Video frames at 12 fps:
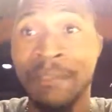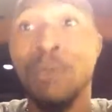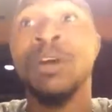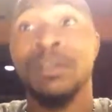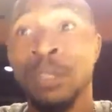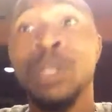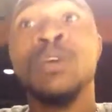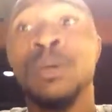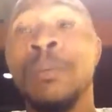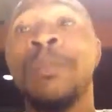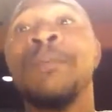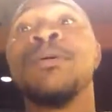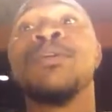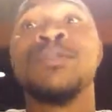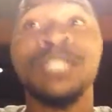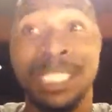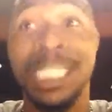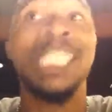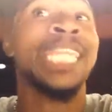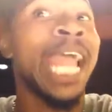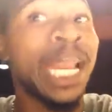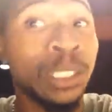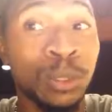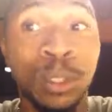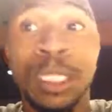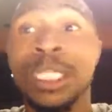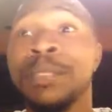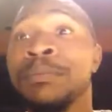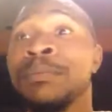Well, people going to see naturally.